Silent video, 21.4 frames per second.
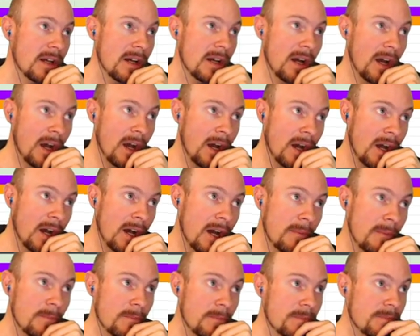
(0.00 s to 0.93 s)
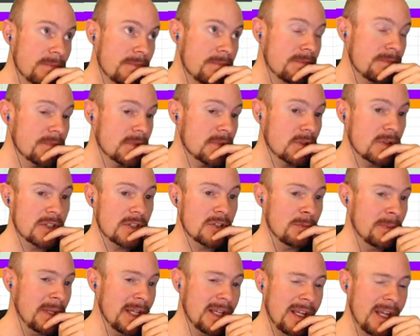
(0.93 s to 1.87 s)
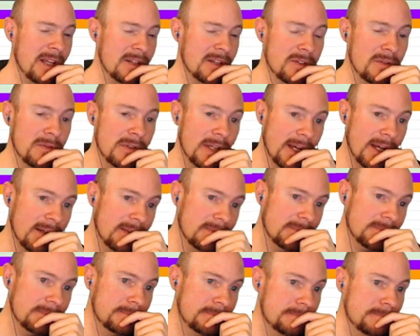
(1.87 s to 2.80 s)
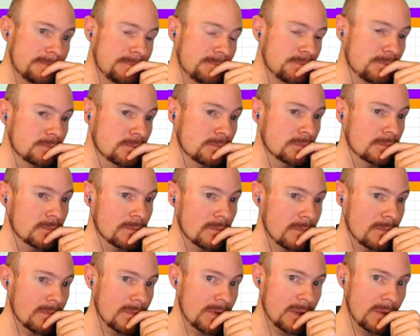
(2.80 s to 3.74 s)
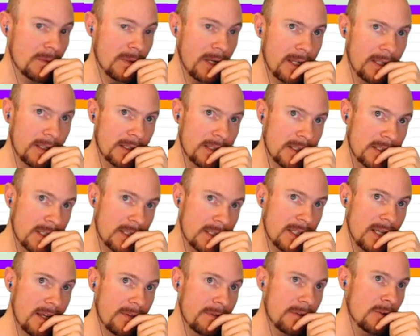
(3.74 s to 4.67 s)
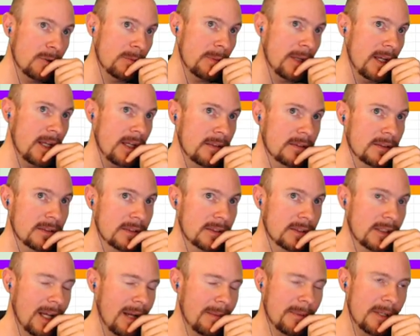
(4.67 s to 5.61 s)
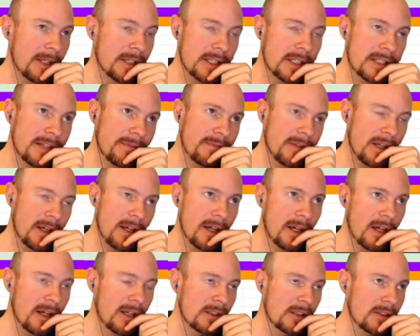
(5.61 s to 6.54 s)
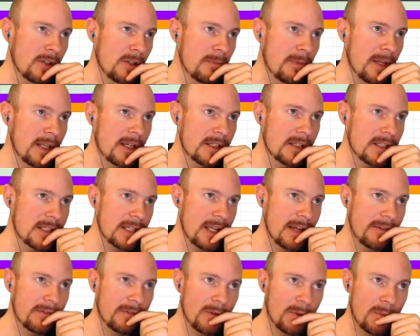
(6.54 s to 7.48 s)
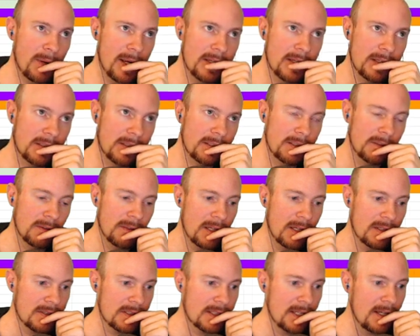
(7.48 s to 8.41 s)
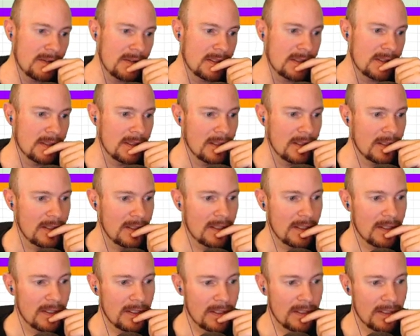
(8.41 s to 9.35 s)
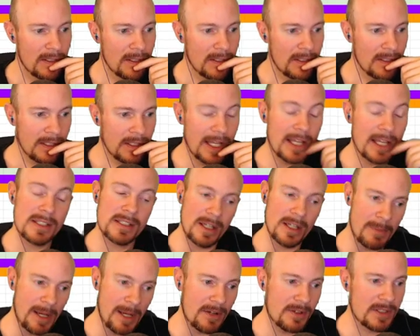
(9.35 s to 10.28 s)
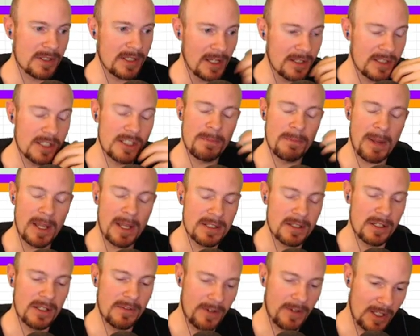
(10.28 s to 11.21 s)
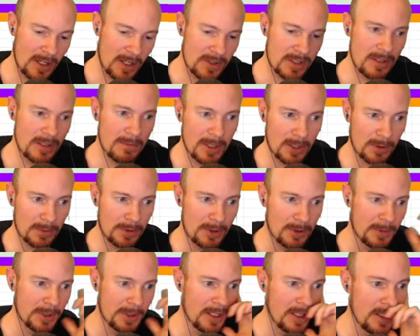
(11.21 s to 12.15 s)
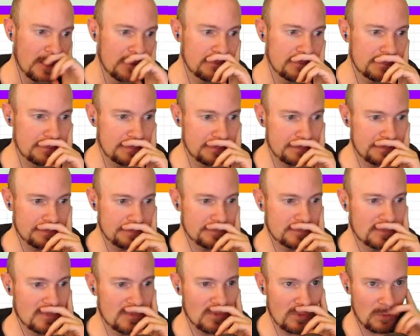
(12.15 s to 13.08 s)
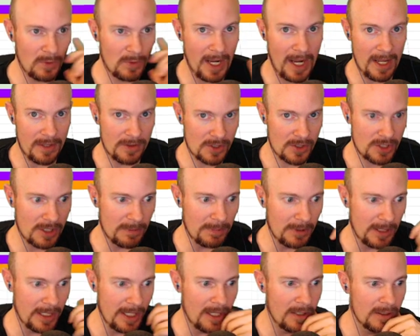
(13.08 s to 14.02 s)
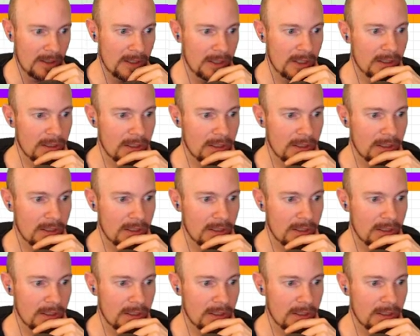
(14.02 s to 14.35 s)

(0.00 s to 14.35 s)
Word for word: Um, Crystal B can't do that, right? Because it doesn't have heal bay. I mean, it doesn't have uh, clone bay, and it doesn't have a way to kill auto scouts. Yeah, some auto scouts. It depends on if it goes in the middle room or not, and the ship layout.